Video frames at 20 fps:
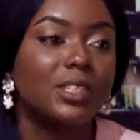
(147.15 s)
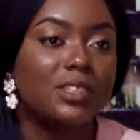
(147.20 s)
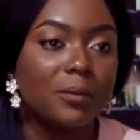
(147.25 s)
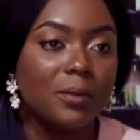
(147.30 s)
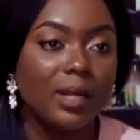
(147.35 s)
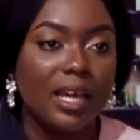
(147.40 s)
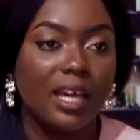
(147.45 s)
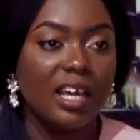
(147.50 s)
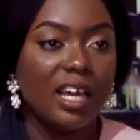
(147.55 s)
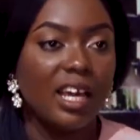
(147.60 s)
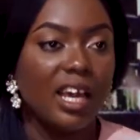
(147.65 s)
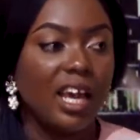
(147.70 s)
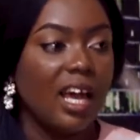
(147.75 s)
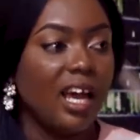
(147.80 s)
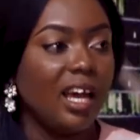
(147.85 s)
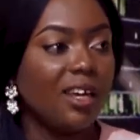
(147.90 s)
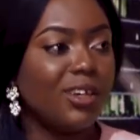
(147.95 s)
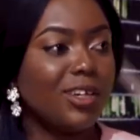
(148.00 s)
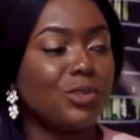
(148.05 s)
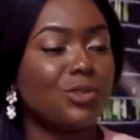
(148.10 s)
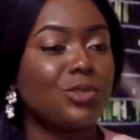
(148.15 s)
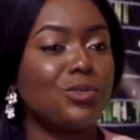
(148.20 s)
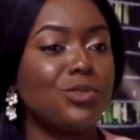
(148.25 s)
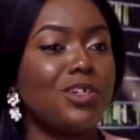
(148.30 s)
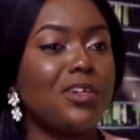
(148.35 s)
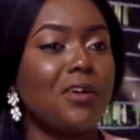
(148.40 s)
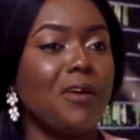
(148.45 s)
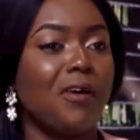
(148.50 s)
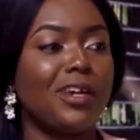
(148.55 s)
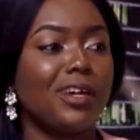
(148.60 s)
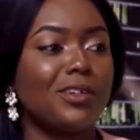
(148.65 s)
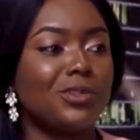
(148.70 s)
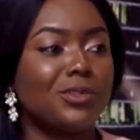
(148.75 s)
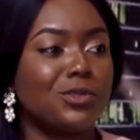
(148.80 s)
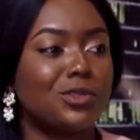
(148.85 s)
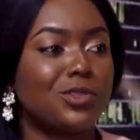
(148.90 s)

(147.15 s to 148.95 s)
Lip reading: They're like, you're so young, you're so